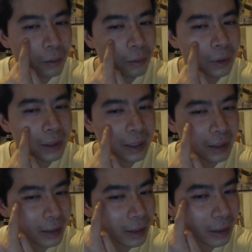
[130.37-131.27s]
one
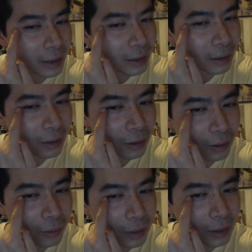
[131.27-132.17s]
down there, and then a
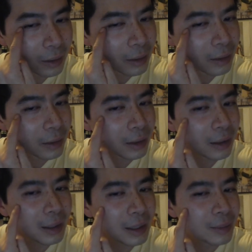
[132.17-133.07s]
longer one.
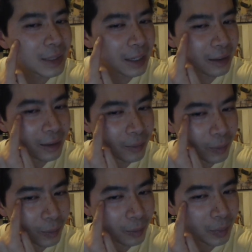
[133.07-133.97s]
Kind of comes out
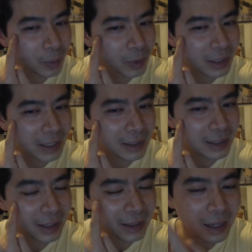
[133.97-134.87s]
more diagonally
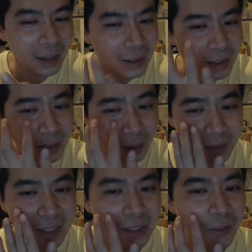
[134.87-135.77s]
like that. So
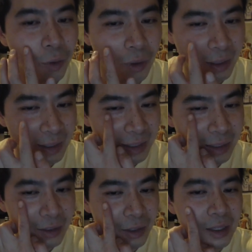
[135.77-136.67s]
once I had the 4 lines, and I
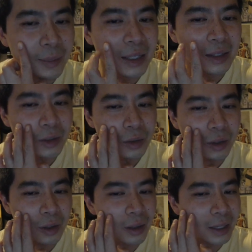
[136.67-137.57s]
tried to make the 2
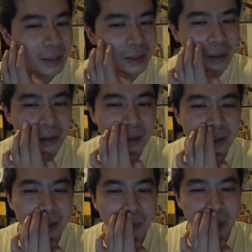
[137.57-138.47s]
longer lines go
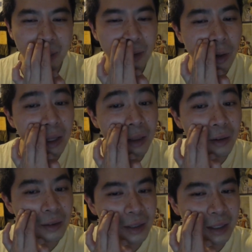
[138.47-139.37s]
maybe quite
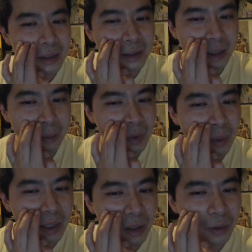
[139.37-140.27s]
long, like up to
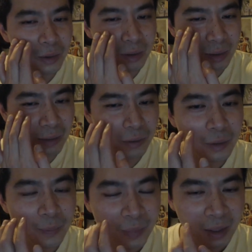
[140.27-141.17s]
my nose level.
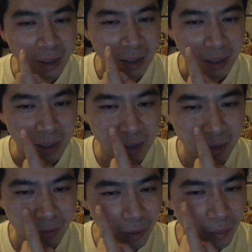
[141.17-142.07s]
And then
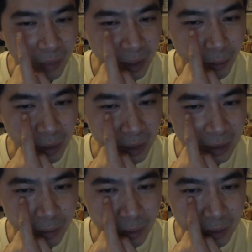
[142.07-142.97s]
from there, what I
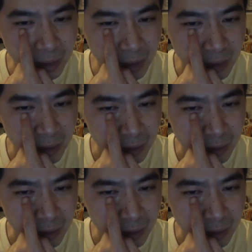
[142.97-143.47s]
did was like,